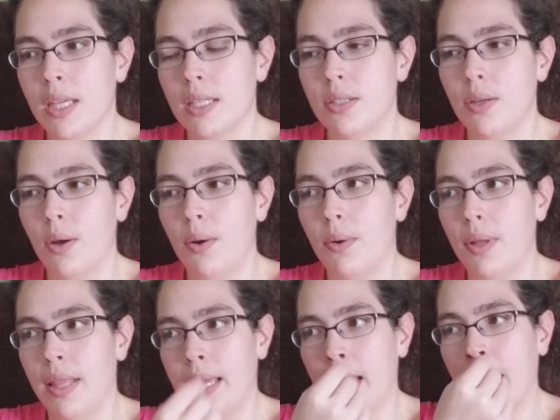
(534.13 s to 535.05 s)
So,
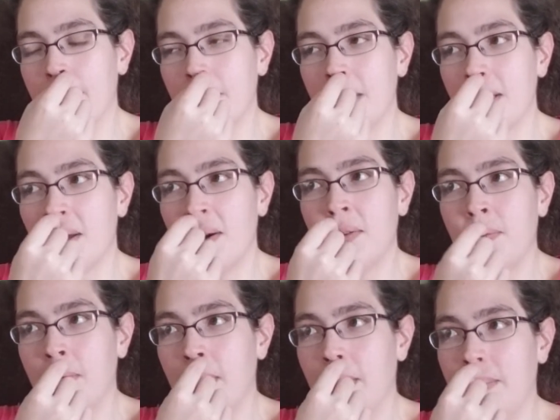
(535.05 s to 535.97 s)
like, I'm gonna go
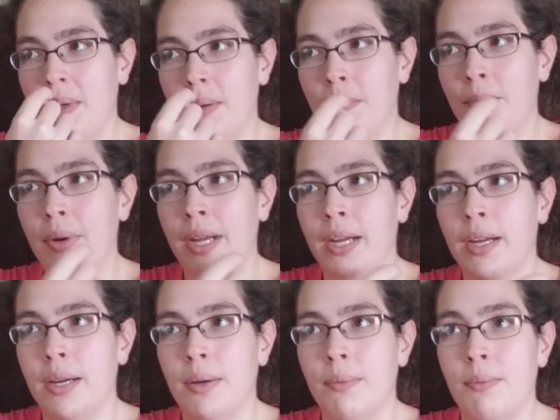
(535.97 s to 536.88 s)
from
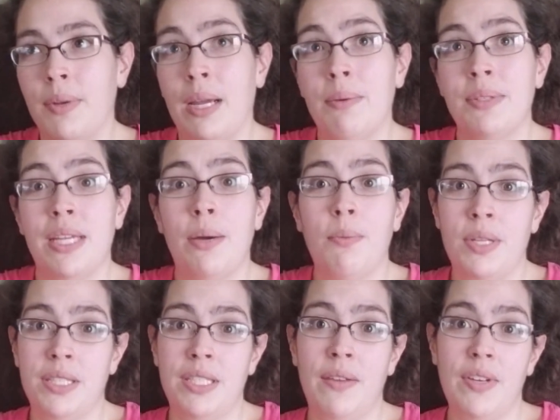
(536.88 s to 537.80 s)
when I was at
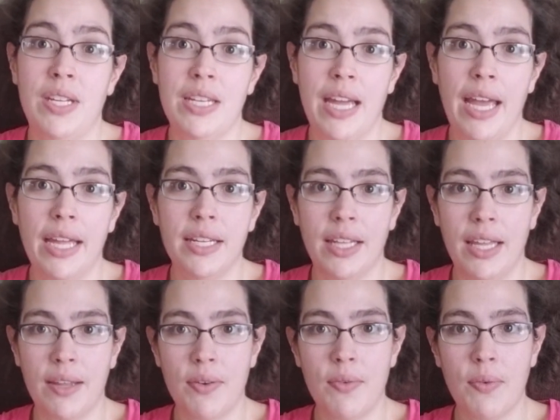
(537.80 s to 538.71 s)
179,
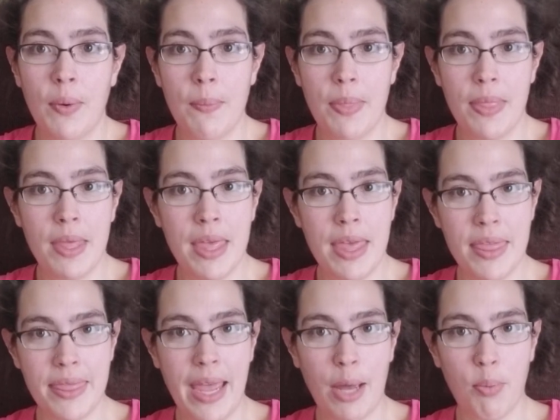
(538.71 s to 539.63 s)
like, from
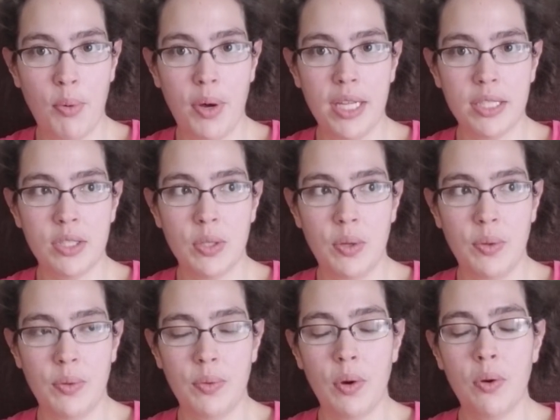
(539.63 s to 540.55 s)
that point.
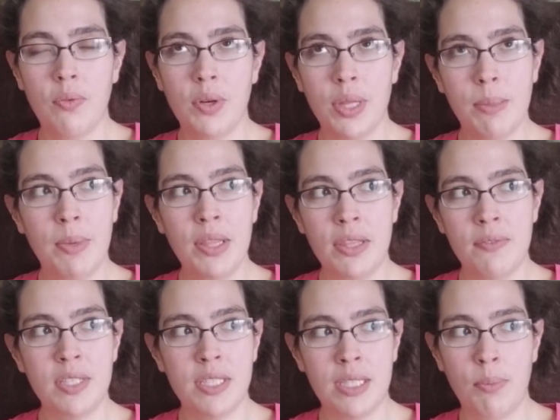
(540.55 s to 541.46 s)
So over the month of
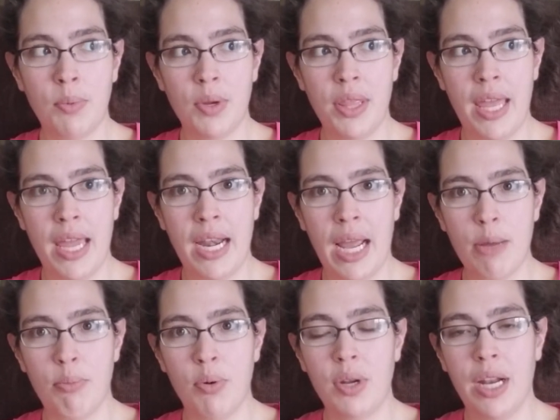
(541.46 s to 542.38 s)
December, then I
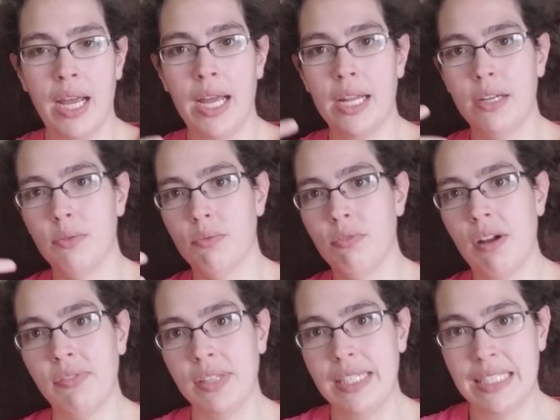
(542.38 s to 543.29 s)
put on
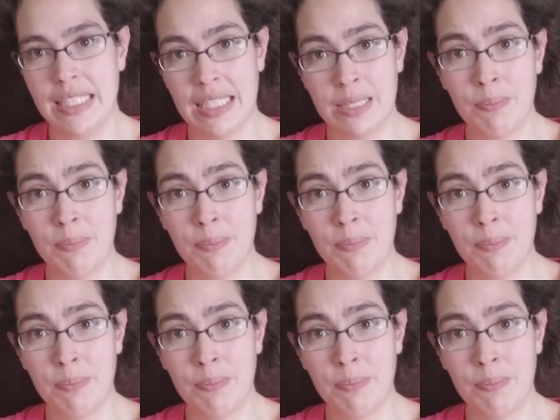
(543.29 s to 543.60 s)
roughly 6